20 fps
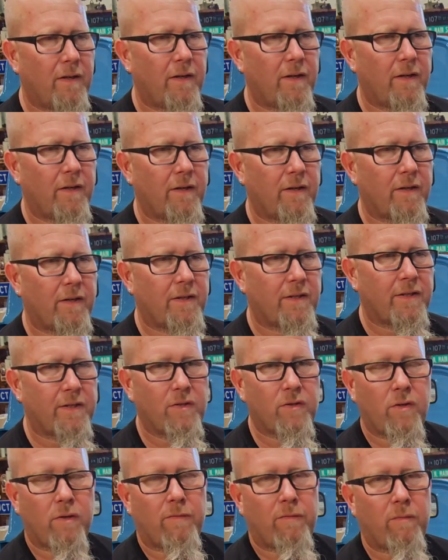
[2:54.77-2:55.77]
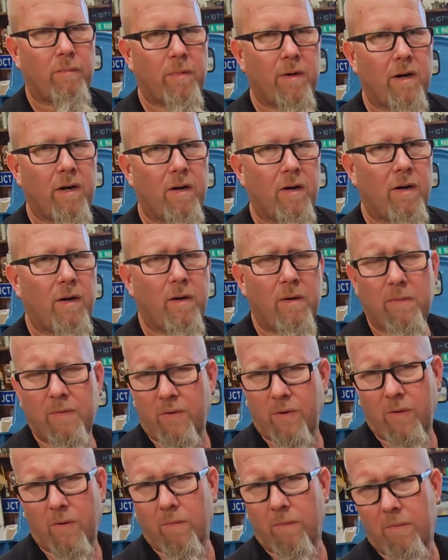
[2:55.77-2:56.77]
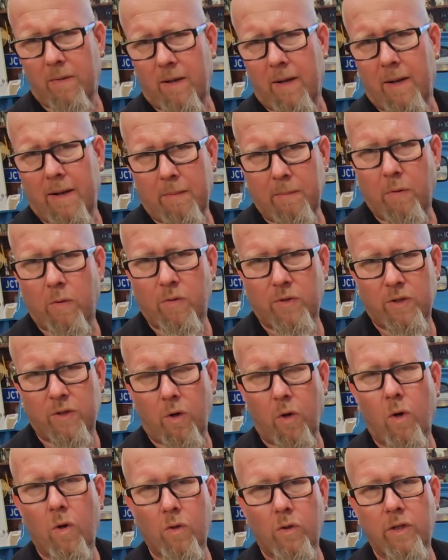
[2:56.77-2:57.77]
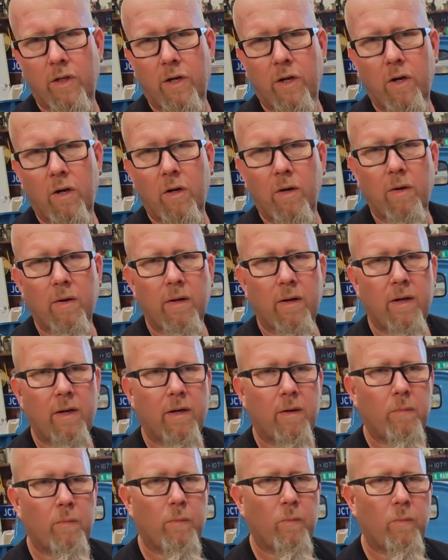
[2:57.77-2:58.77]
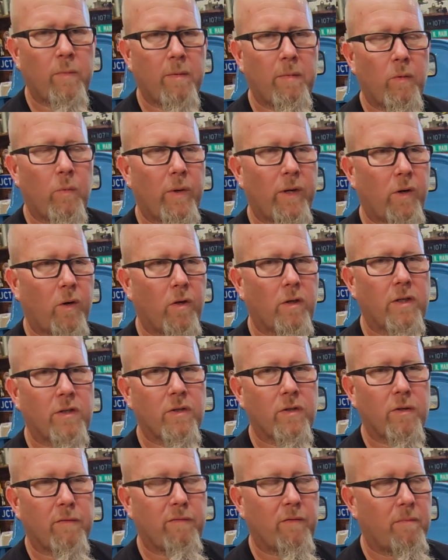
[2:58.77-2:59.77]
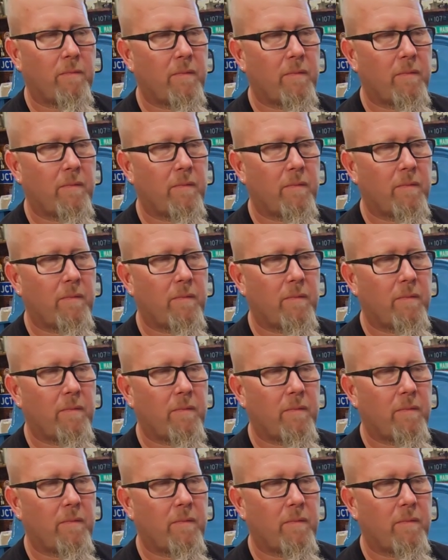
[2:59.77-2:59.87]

said I was looking for I had posted earlier, maybe a week earlier. I was looking for